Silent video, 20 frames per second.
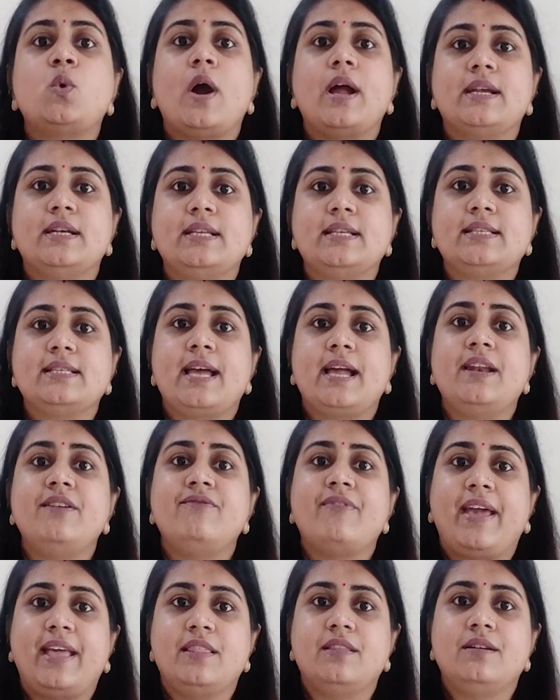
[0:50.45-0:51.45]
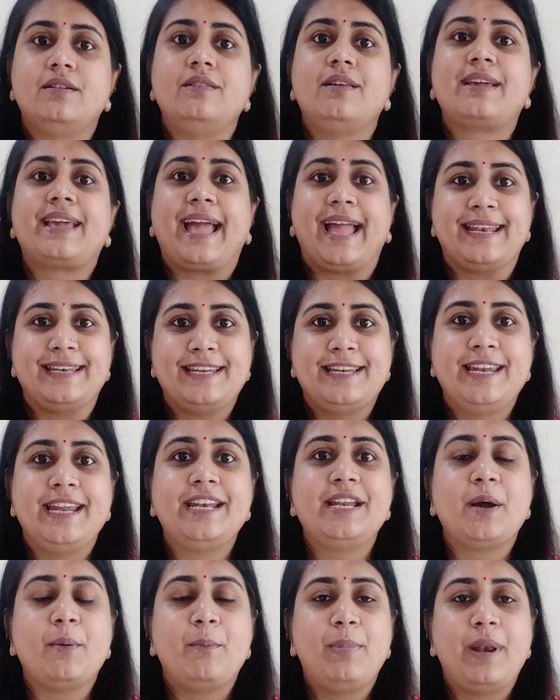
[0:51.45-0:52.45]
to understand whether the
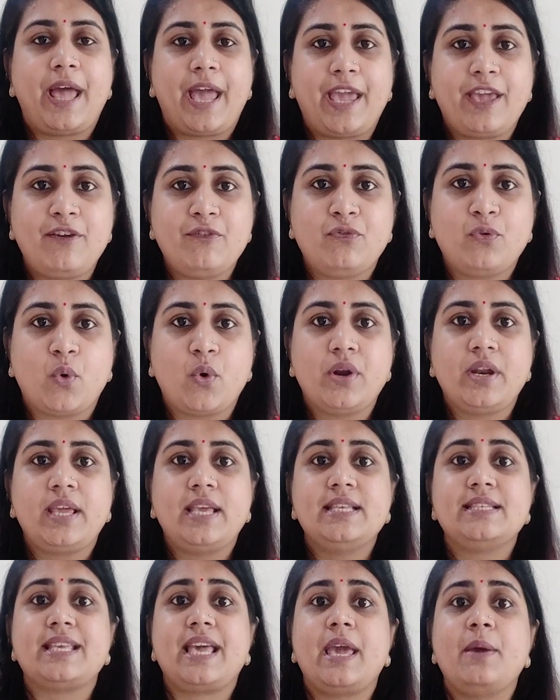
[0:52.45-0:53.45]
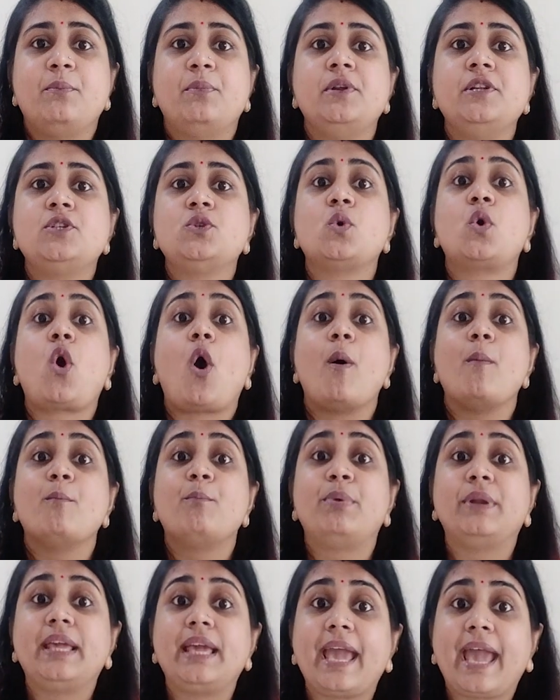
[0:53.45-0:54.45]
candidate applying for is able to
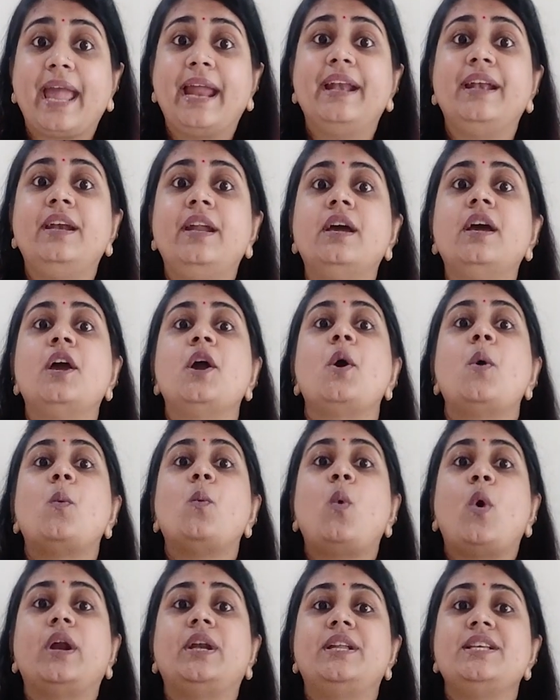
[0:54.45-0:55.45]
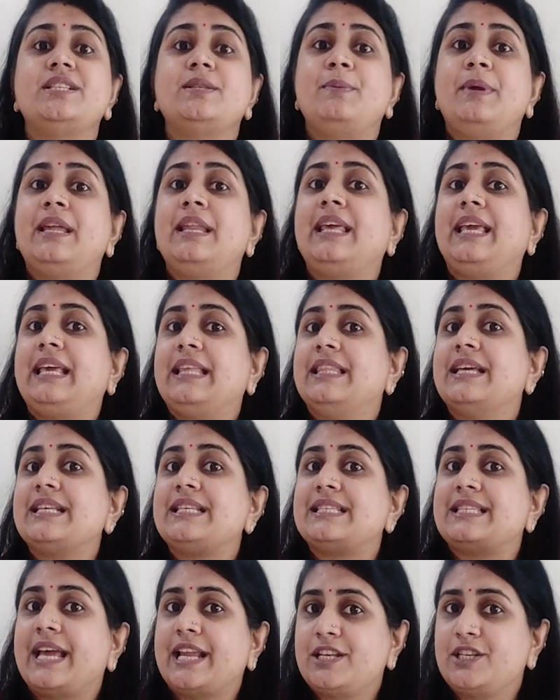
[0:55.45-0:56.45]
comprehend what is being either
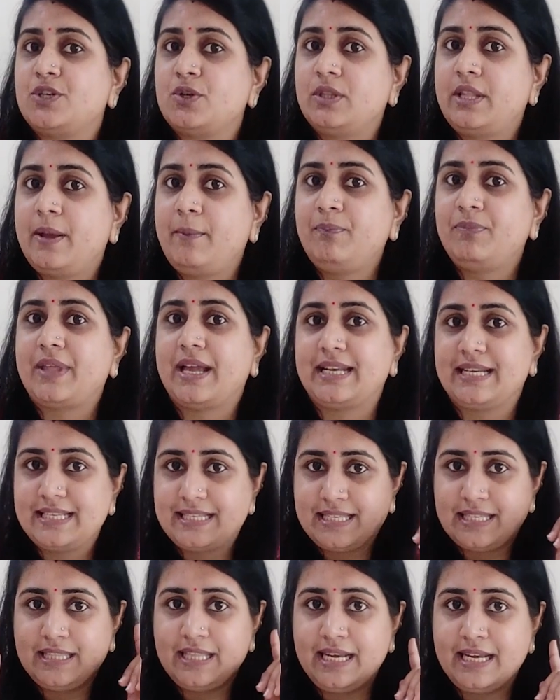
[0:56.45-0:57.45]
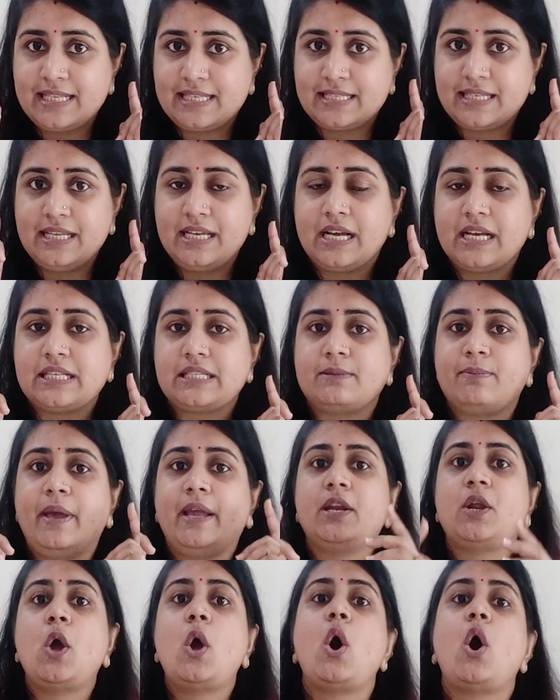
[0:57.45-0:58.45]
said to them, that is in the listening
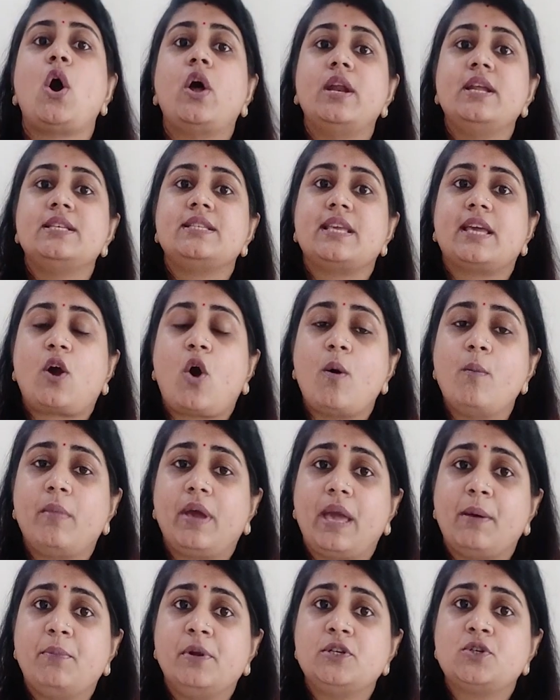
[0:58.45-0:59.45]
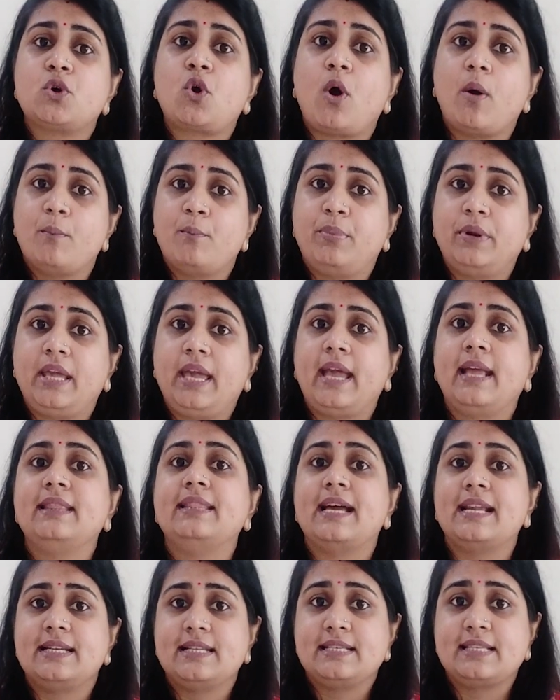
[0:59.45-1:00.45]
aspect, or is able to
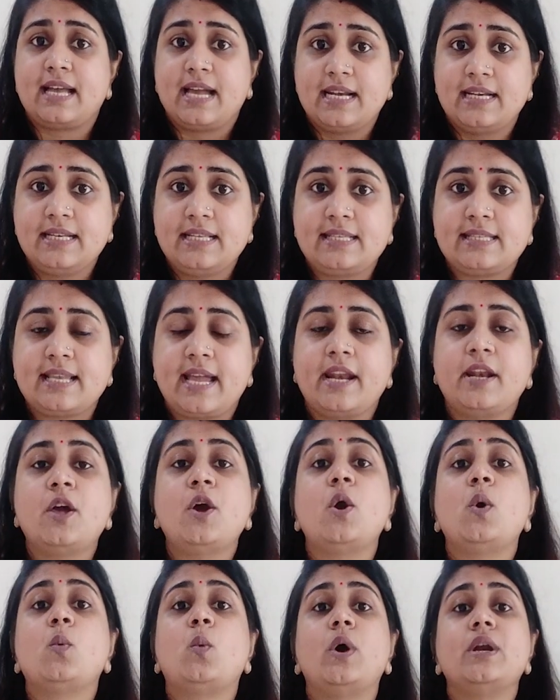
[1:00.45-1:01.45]
comprehend, that is understand